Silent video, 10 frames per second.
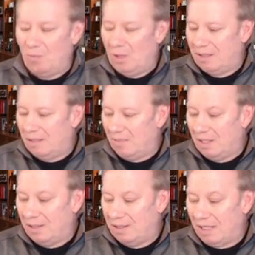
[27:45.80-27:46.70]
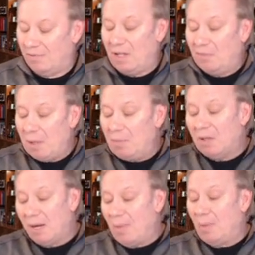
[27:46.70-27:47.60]
some of this stuff. If people
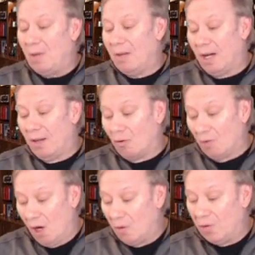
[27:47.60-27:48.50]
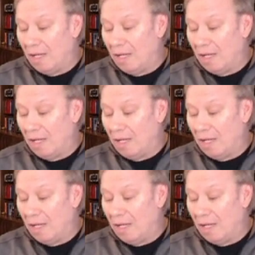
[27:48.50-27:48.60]
come up with it on their own,